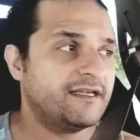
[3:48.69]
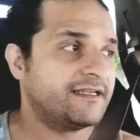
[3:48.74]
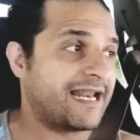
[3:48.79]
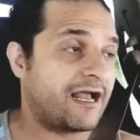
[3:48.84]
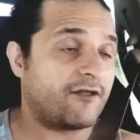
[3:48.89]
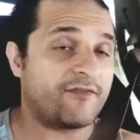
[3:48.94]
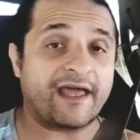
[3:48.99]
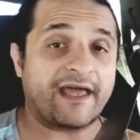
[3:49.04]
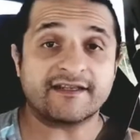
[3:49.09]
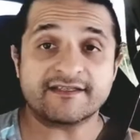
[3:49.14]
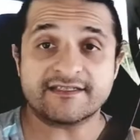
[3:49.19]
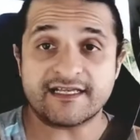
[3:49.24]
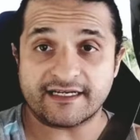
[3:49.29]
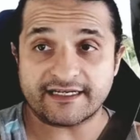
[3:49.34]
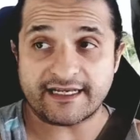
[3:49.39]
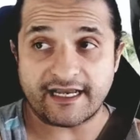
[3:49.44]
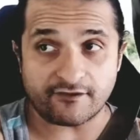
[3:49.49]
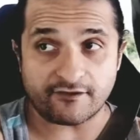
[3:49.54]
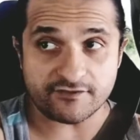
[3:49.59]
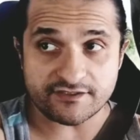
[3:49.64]
Now, that is not
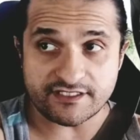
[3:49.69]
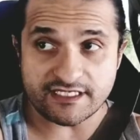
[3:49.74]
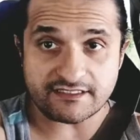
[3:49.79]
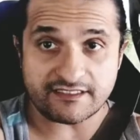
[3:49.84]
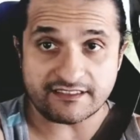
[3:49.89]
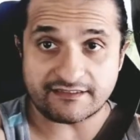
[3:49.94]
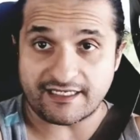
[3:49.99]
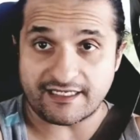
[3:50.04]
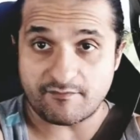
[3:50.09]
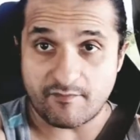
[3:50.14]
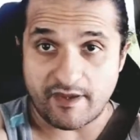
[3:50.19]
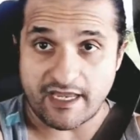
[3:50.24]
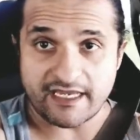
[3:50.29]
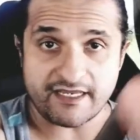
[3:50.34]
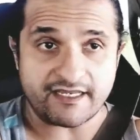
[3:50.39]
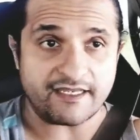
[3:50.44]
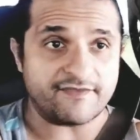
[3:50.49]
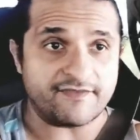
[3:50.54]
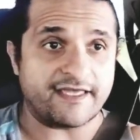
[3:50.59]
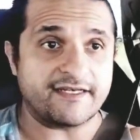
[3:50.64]
a guarantee that they
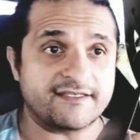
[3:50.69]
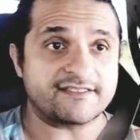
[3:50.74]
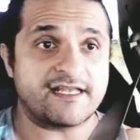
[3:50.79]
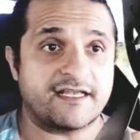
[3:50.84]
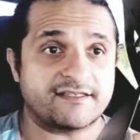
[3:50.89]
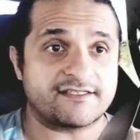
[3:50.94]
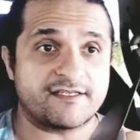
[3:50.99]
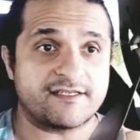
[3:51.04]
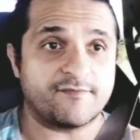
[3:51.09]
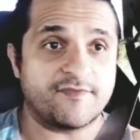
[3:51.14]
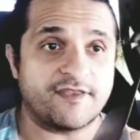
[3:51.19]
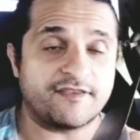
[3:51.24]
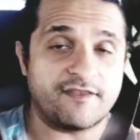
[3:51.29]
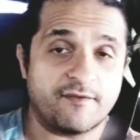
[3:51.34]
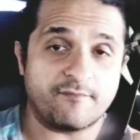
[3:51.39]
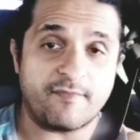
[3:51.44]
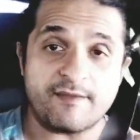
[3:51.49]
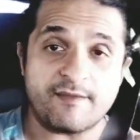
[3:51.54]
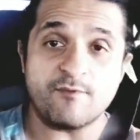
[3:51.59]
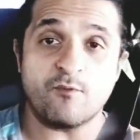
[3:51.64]
make, and that is not something
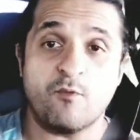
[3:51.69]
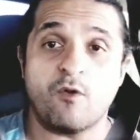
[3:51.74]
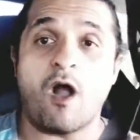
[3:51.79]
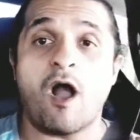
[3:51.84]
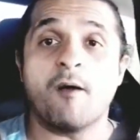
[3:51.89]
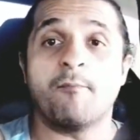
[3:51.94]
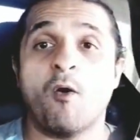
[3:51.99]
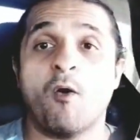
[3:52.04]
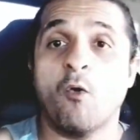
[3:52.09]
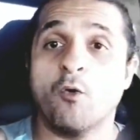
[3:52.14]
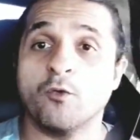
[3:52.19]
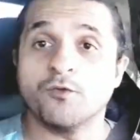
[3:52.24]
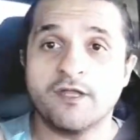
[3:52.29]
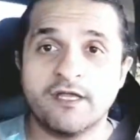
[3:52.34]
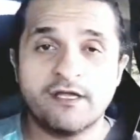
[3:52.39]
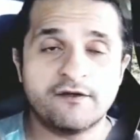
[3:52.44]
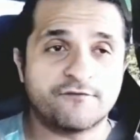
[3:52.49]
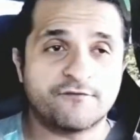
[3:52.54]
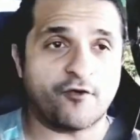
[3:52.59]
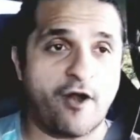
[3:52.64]
that maybe will uphold
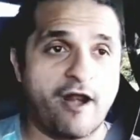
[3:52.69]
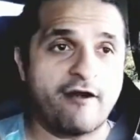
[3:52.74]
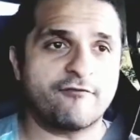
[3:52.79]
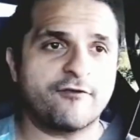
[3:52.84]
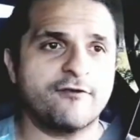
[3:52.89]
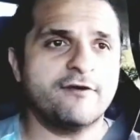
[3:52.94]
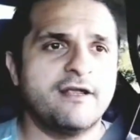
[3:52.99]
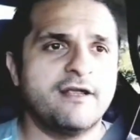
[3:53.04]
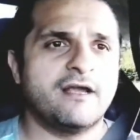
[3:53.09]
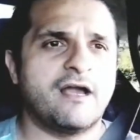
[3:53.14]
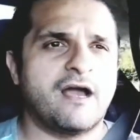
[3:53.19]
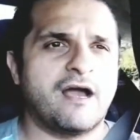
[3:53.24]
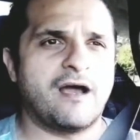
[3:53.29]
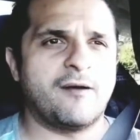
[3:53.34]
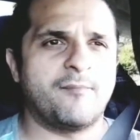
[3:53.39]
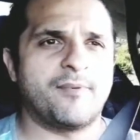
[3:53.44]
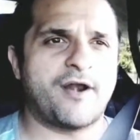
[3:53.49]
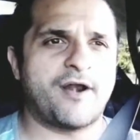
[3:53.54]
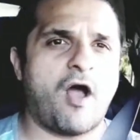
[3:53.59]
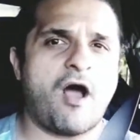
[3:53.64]
forever,
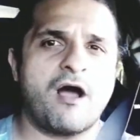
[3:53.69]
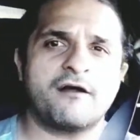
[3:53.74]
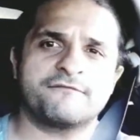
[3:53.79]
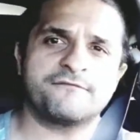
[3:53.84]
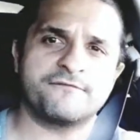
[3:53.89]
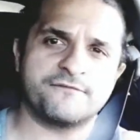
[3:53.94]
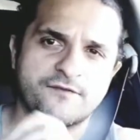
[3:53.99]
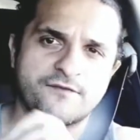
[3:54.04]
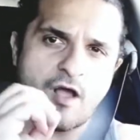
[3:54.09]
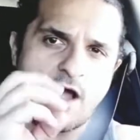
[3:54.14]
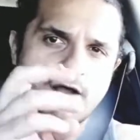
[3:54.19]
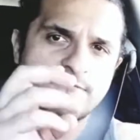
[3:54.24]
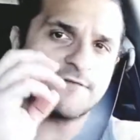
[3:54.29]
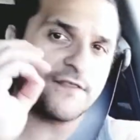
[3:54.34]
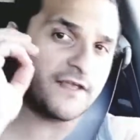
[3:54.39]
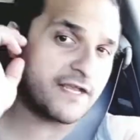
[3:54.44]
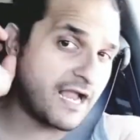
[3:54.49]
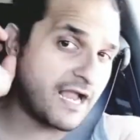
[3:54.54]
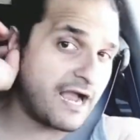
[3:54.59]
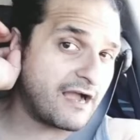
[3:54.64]
but off
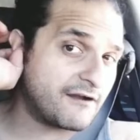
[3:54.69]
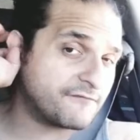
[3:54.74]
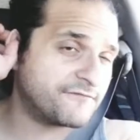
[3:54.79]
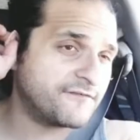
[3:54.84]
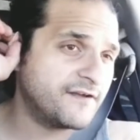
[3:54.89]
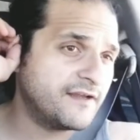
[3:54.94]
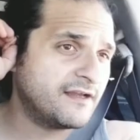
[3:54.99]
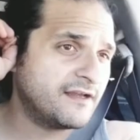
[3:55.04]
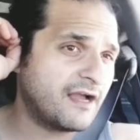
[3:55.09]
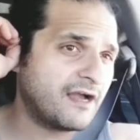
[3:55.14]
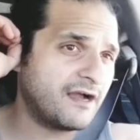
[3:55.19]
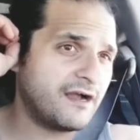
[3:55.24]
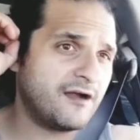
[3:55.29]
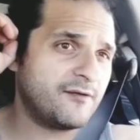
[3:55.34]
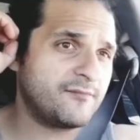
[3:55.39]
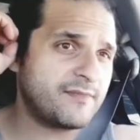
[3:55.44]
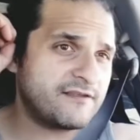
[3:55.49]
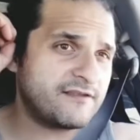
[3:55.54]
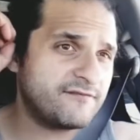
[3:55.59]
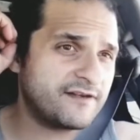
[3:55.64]
the cuff,
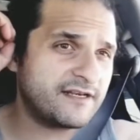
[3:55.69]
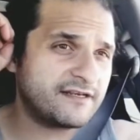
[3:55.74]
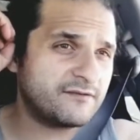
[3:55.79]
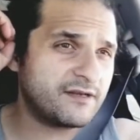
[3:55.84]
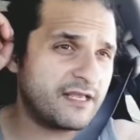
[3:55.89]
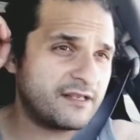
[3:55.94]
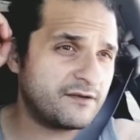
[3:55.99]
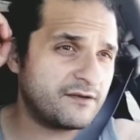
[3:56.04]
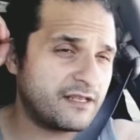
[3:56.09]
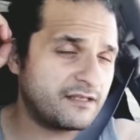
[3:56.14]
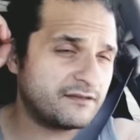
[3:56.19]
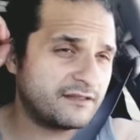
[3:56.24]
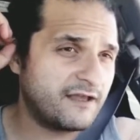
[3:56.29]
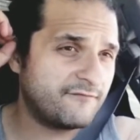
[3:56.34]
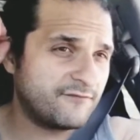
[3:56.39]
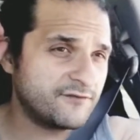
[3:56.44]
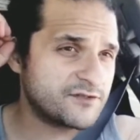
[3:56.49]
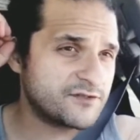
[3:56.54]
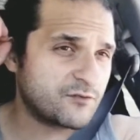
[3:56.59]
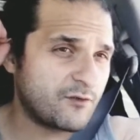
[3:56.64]
even in
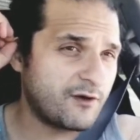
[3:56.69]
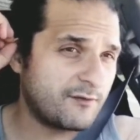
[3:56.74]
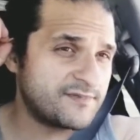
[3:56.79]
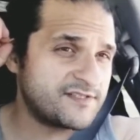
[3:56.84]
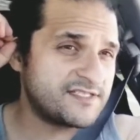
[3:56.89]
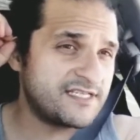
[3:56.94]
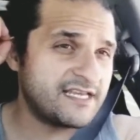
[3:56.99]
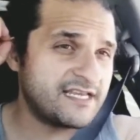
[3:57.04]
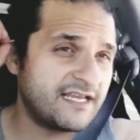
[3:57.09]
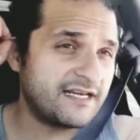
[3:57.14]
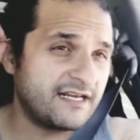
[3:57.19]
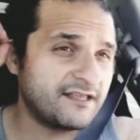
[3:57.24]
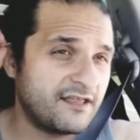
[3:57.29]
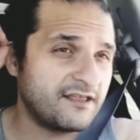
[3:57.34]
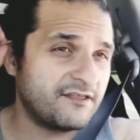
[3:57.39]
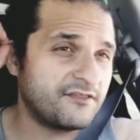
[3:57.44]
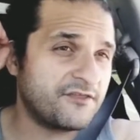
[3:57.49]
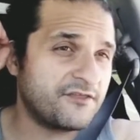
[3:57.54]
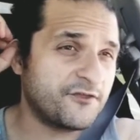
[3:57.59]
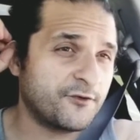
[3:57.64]
levels where I'm seeing it
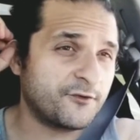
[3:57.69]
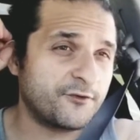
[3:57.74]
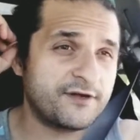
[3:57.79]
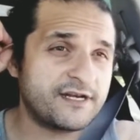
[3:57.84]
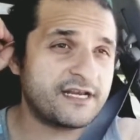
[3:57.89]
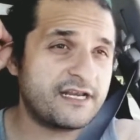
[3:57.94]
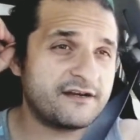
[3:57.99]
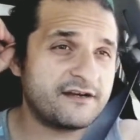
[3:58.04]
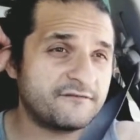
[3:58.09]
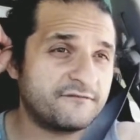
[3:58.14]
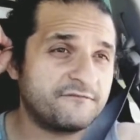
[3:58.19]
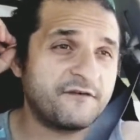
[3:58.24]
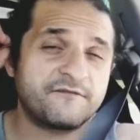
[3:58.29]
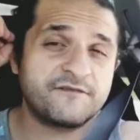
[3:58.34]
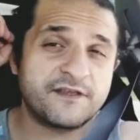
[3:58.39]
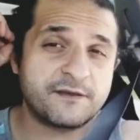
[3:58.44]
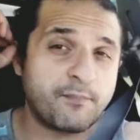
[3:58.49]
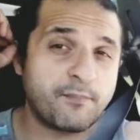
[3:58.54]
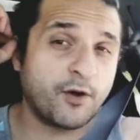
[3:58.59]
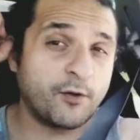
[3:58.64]
at 30 to
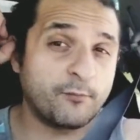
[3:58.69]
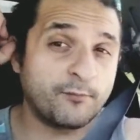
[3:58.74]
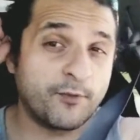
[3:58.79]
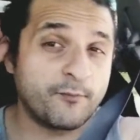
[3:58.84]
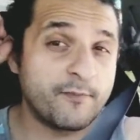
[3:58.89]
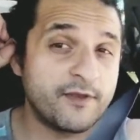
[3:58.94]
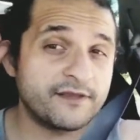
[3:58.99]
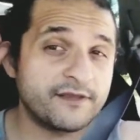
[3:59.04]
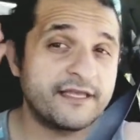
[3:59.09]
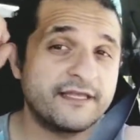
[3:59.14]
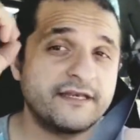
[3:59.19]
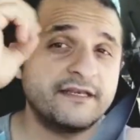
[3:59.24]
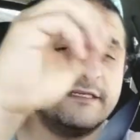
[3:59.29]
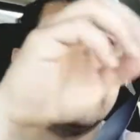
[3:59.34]
50 part per million,